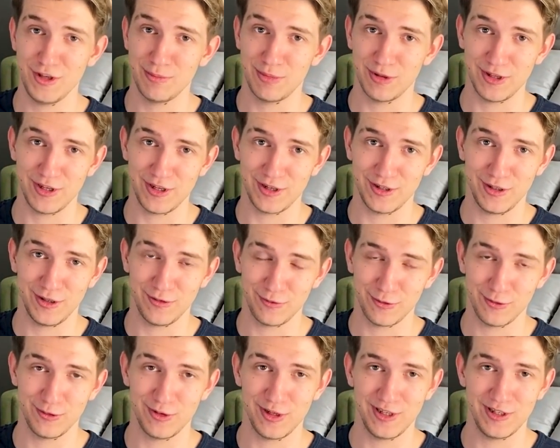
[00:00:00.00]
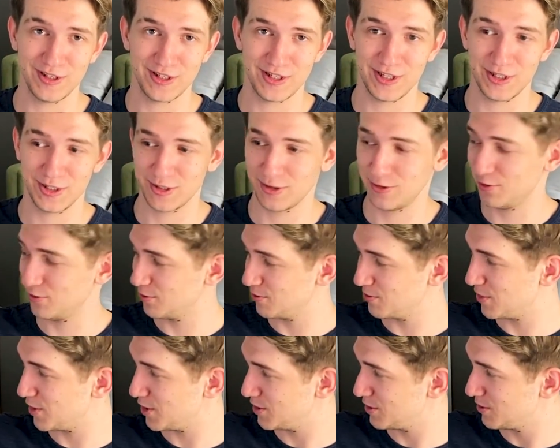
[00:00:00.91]
player if you really say so,
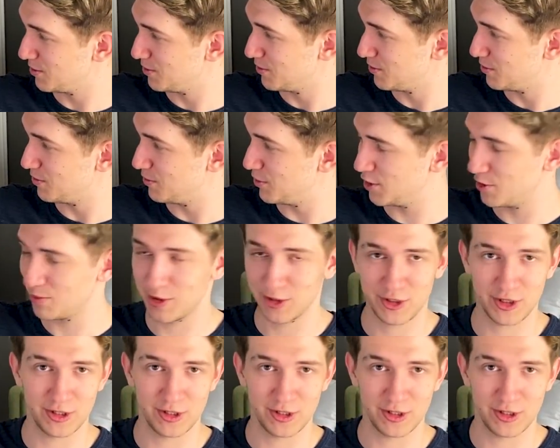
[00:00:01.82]
but pretty much